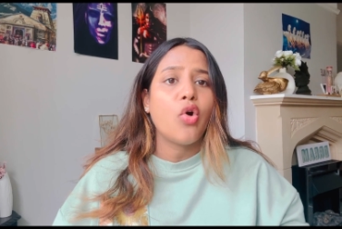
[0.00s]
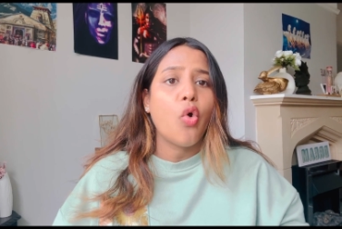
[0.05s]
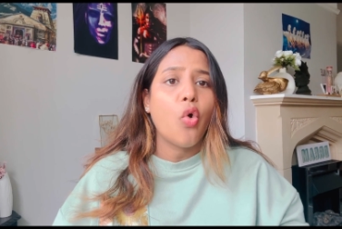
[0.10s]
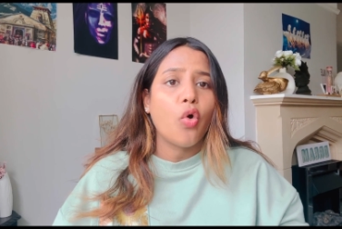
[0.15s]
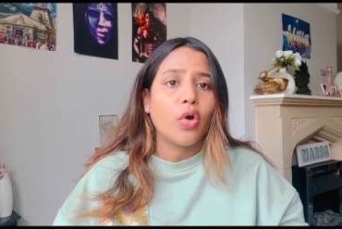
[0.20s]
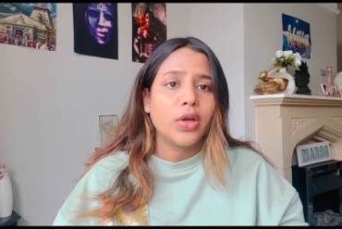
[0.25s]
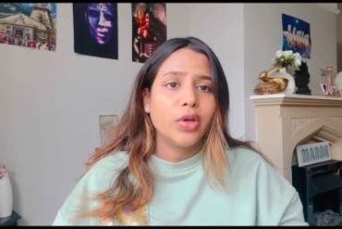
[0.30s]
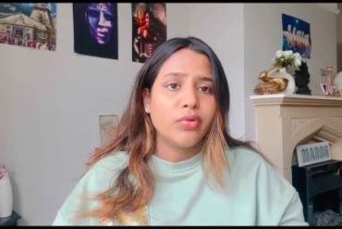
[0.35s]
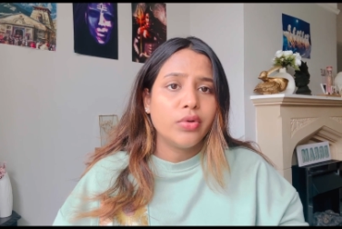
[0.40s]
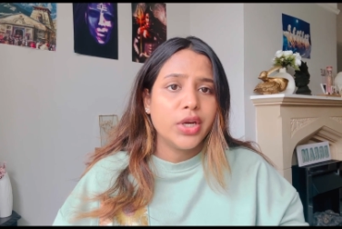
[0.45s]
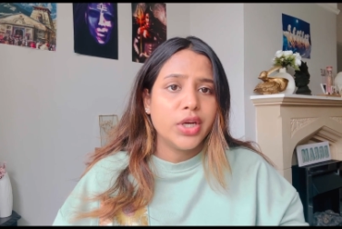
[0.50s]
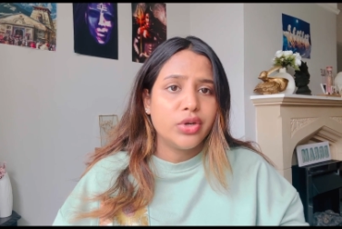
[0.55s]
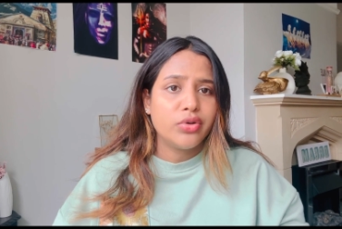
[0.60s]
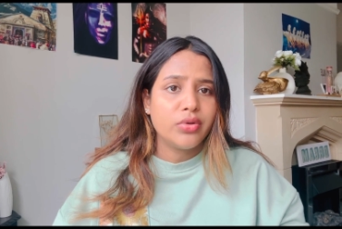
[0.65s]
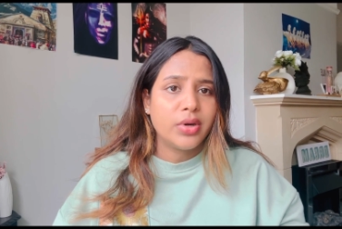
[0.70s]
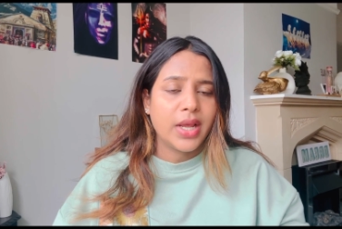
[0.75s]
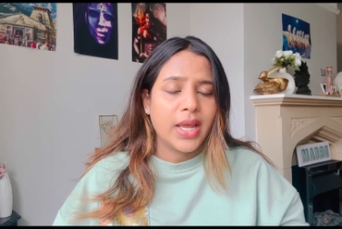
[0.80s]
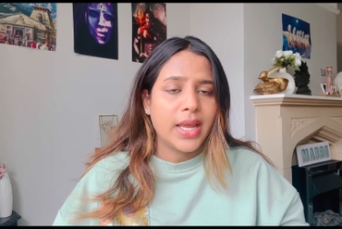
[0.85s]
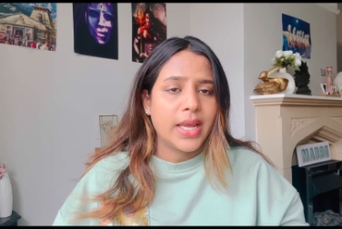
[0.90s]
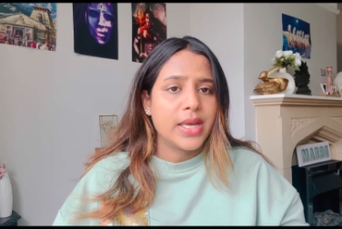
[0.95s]
All you need to
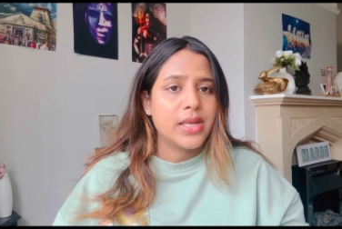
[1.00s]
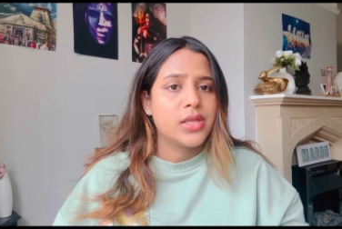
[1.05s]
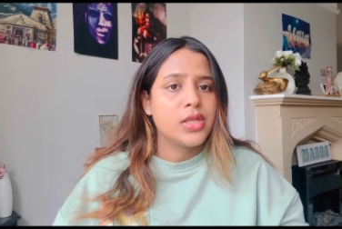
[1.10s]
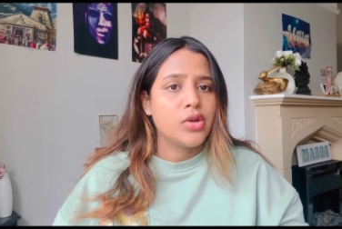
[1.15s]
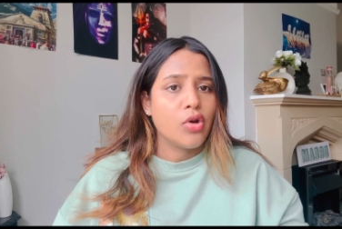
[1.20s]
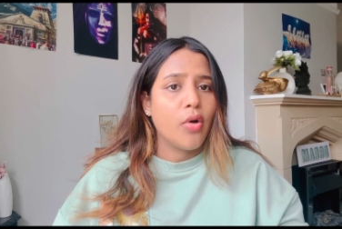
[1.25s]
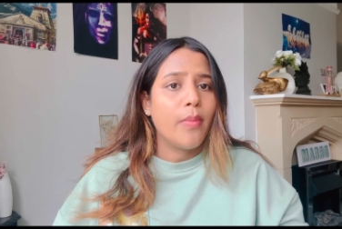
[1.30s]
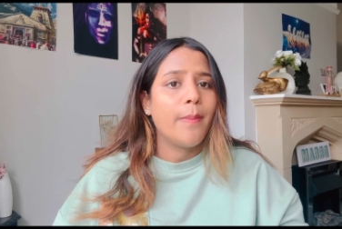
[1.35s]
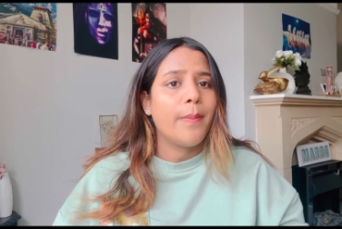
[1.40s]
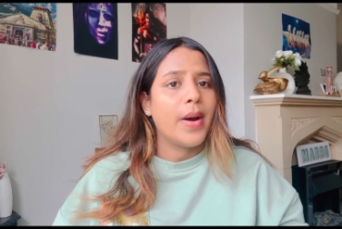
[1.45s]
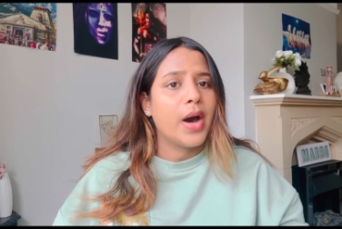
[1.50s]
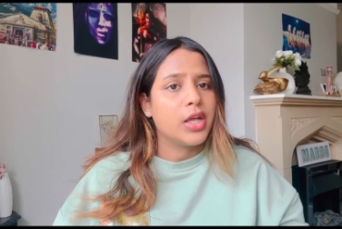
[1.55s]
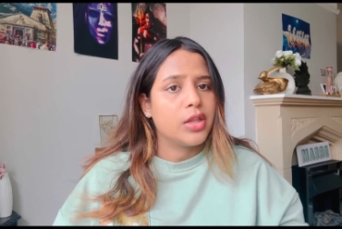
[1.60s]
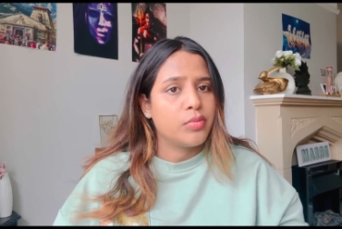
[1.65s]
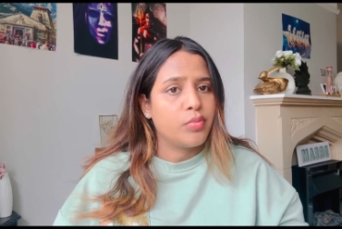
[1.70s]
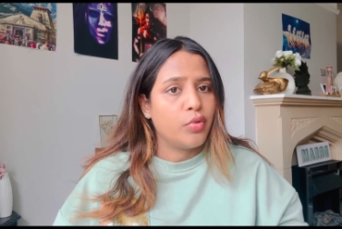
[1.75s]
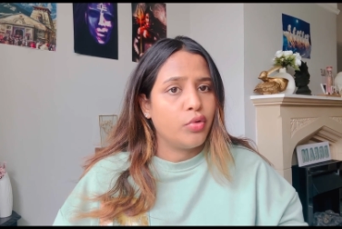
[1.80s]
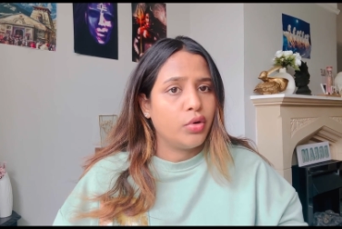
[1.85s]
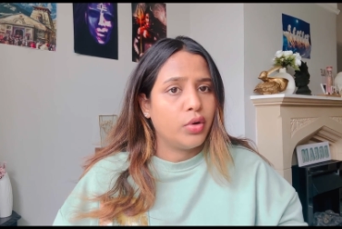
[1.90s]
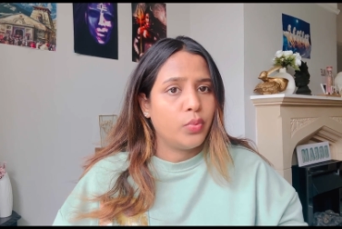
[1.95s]
take is your
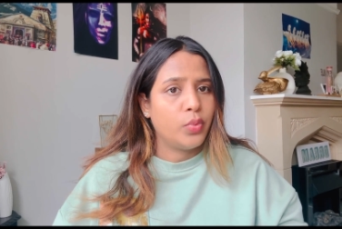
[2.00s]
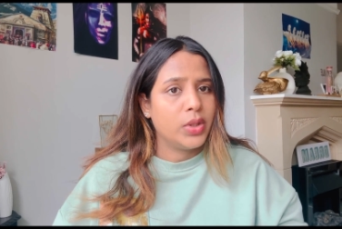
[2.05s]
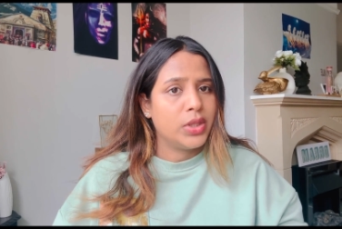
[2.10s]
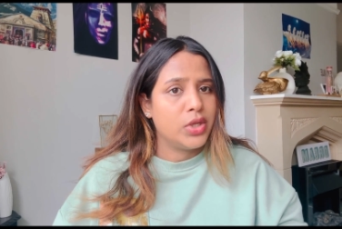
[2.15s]
passport with